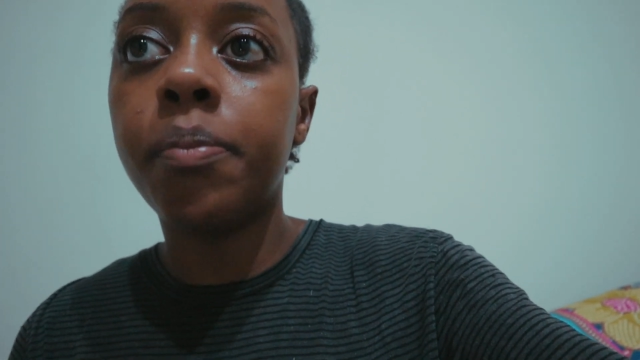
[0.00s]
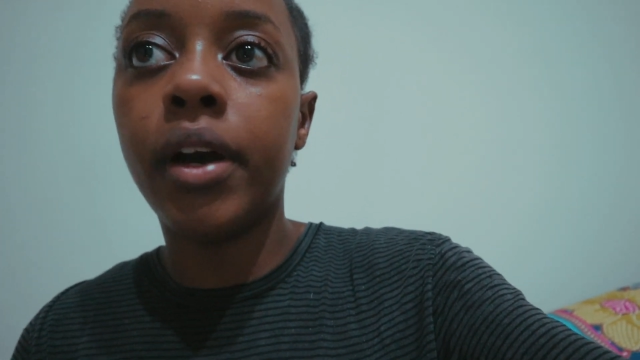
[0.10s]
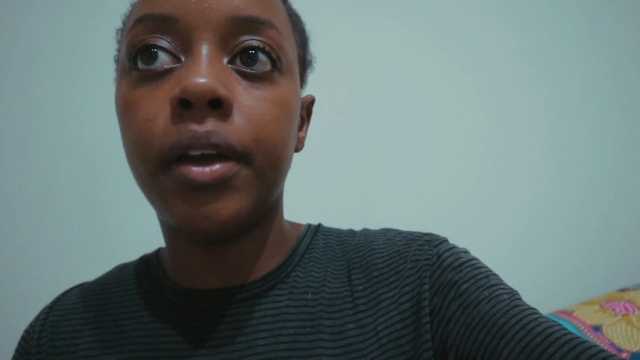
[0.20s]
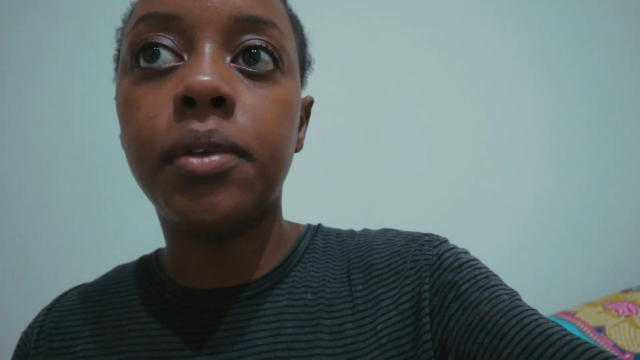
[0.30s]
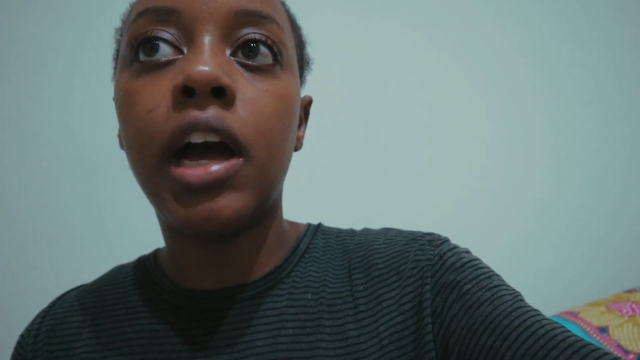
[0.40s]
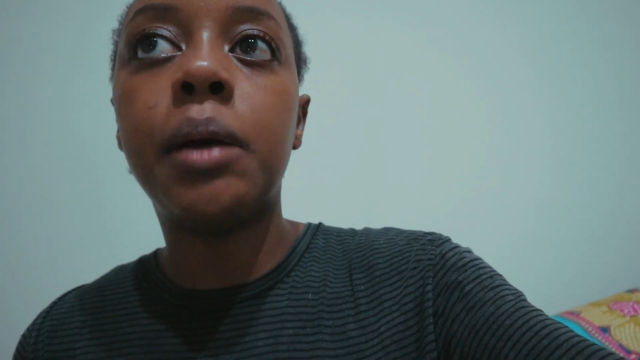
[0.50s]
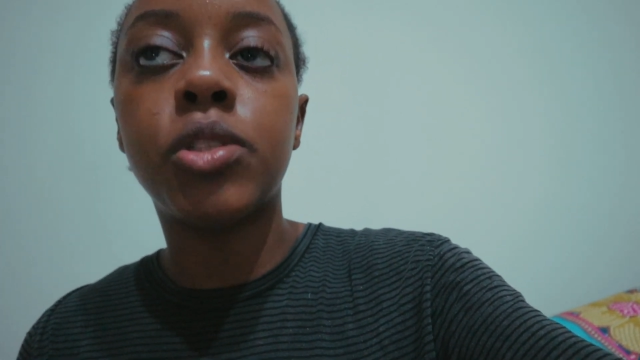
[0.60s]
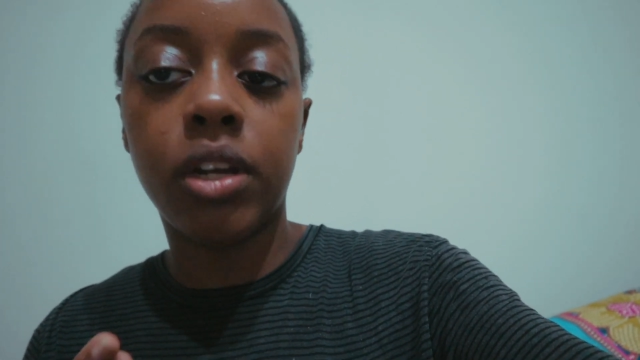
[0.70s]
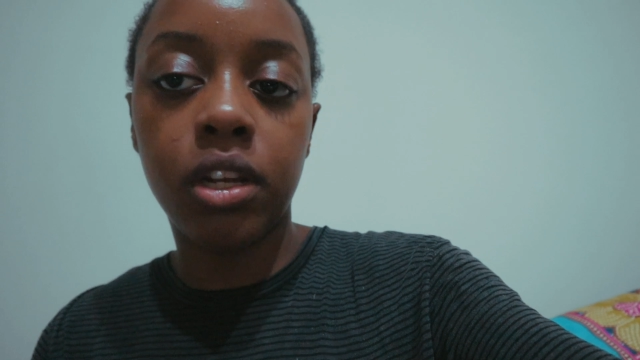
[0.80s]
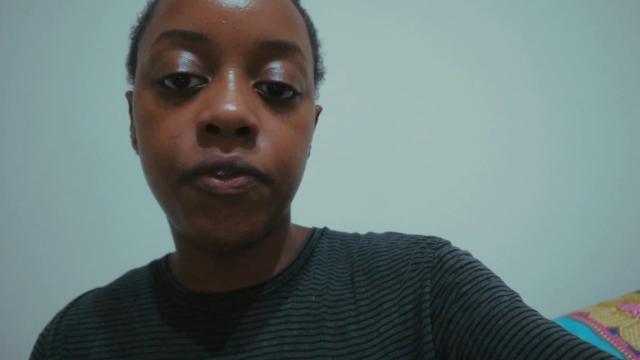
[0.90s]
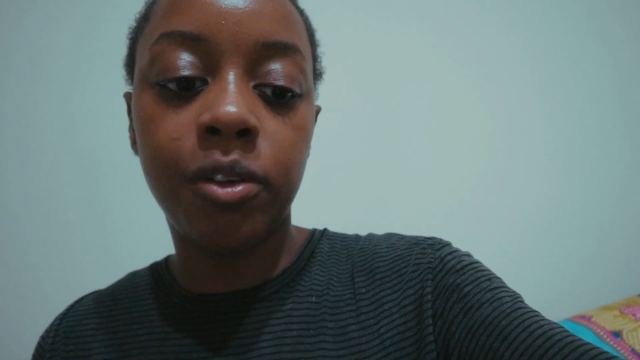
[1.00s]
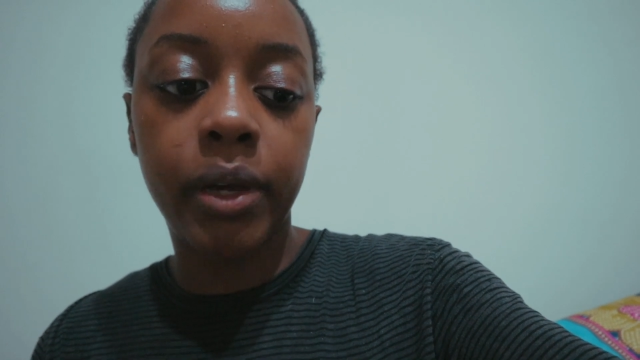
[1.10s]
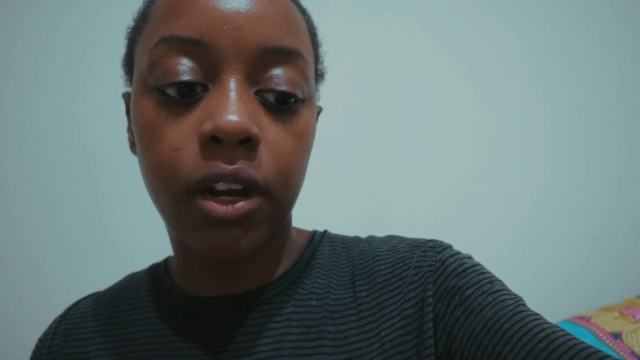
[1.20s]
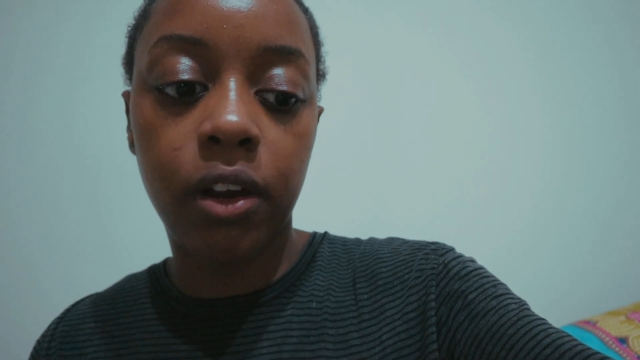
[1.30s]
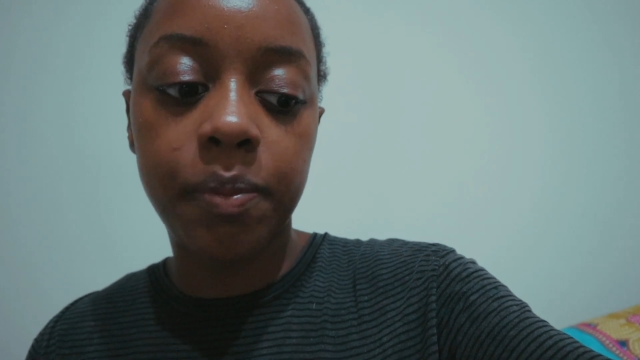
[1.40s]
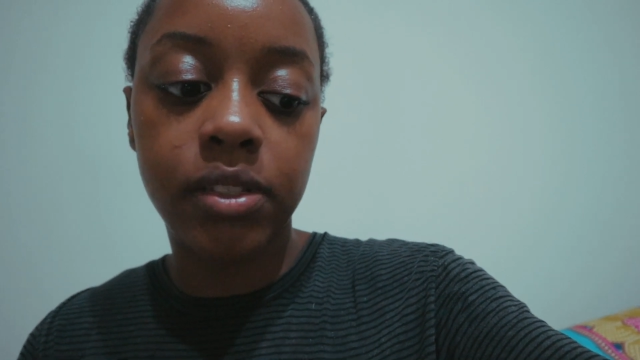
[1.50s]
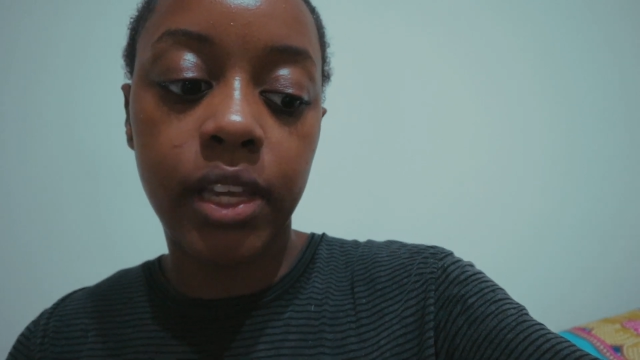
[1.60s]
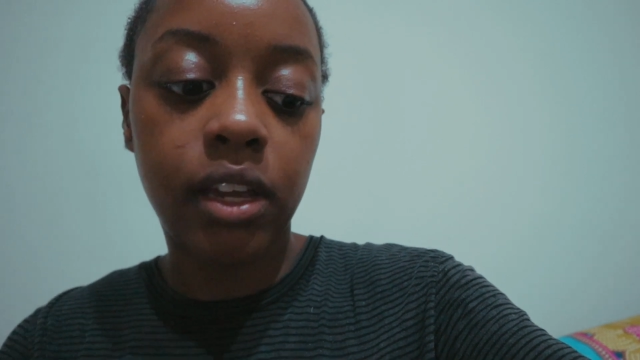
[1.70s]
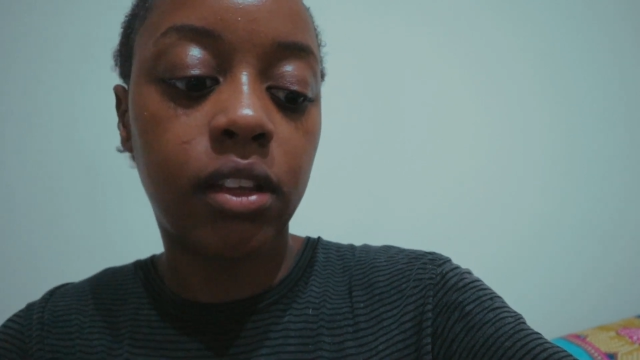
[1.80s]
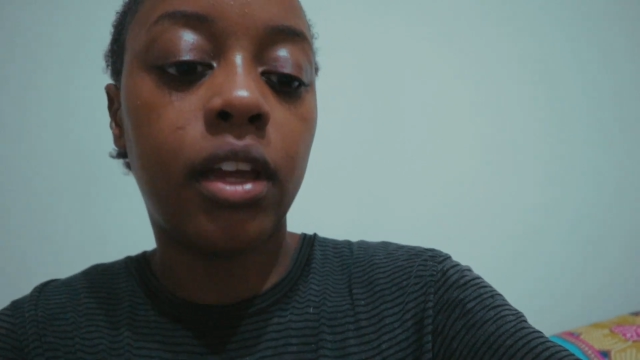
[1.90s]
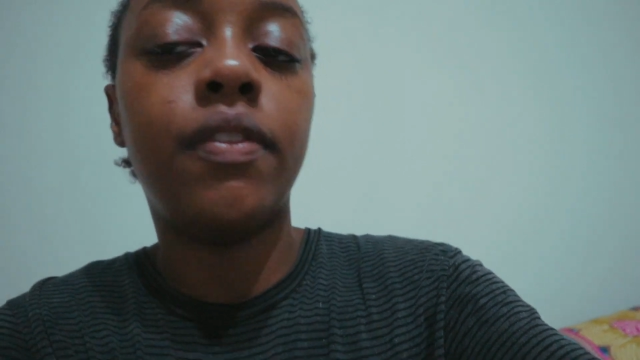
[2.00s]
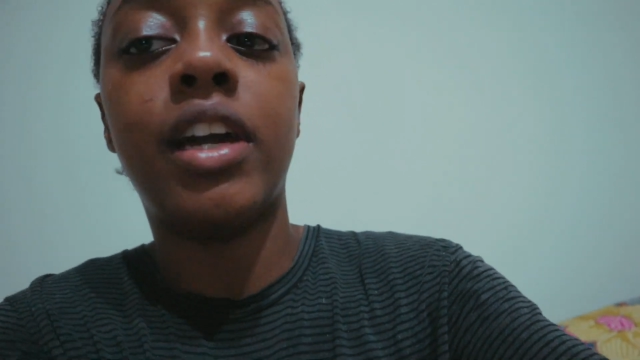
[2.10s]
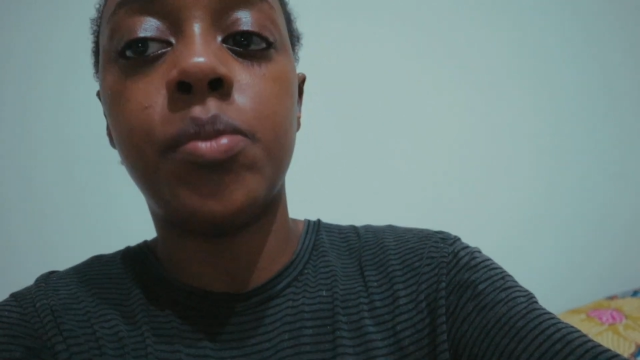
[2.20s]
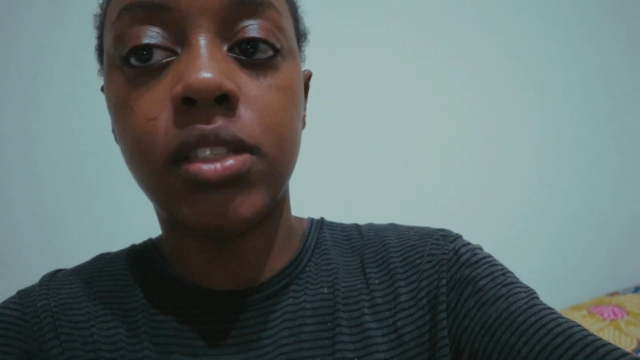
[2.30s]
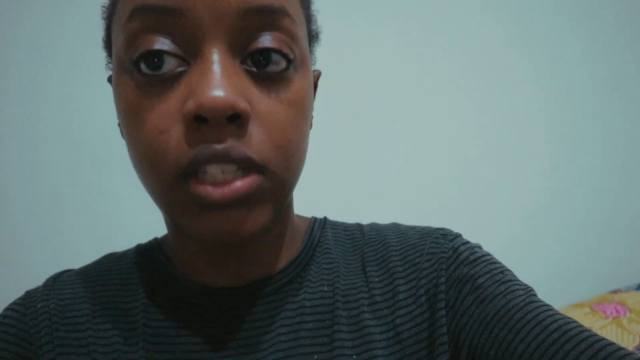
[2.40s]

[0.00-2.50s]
But I'm starting to feel better. I've been taking like vitamin